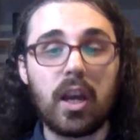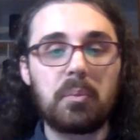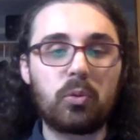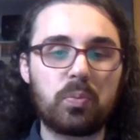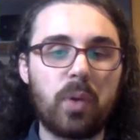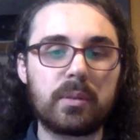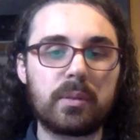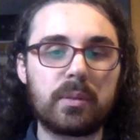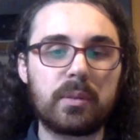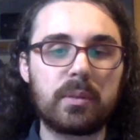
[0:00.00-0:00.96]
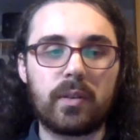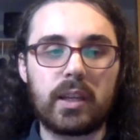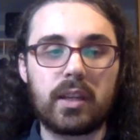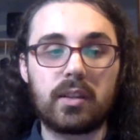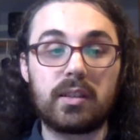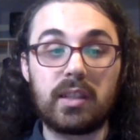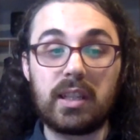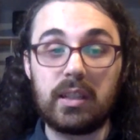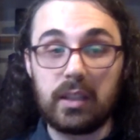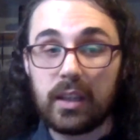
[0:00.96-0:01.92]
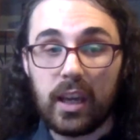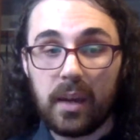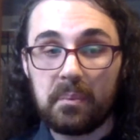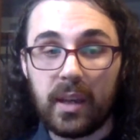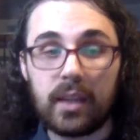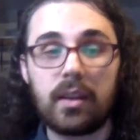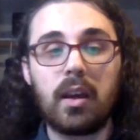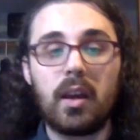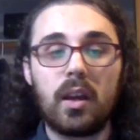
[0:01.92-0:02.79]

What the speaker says: but would probably make a really good D&D campaign.